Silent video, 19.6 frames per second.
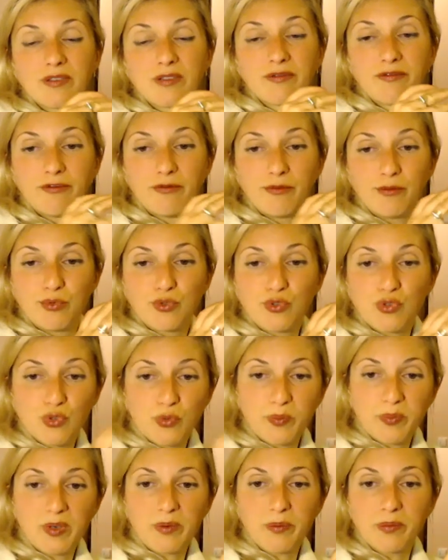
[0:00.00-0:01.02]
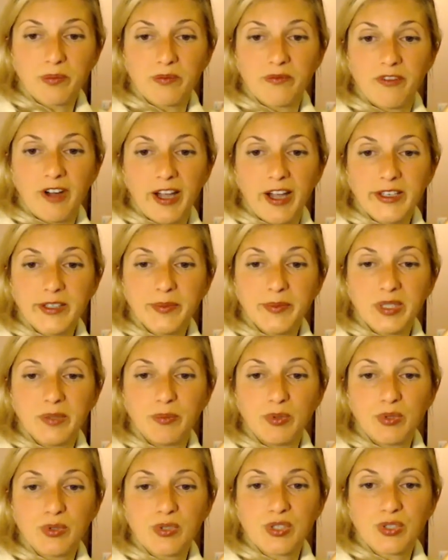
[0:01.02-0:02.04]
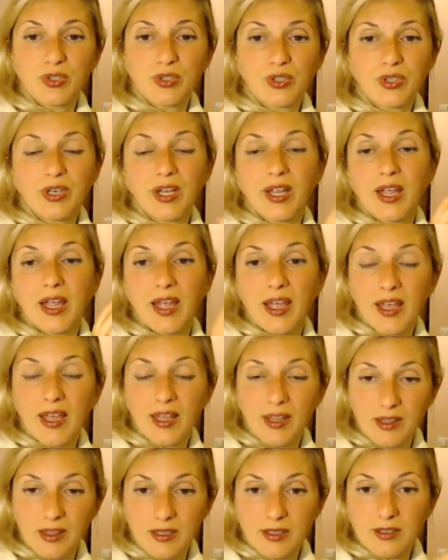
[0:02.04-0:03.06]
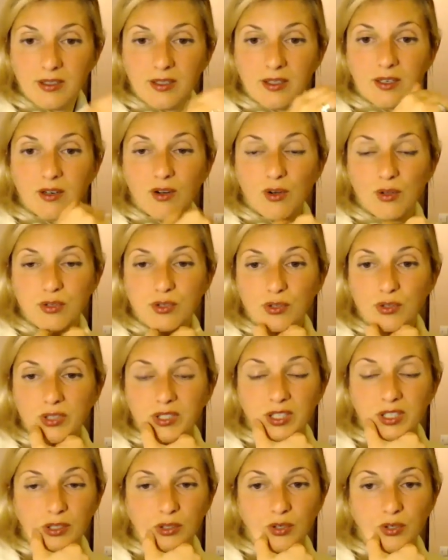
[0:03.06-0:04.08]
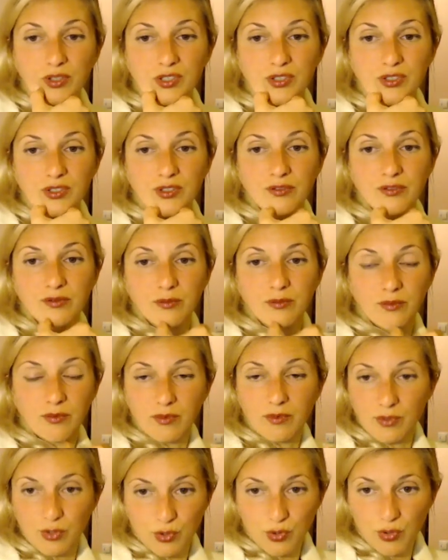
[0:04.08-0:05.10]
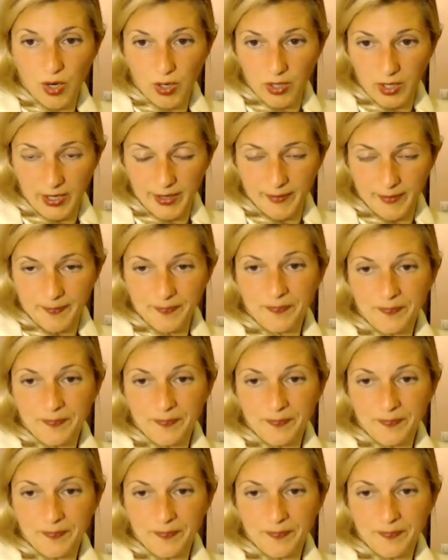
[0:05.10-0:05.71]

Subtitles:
a super vitamin booster and also detox strongly.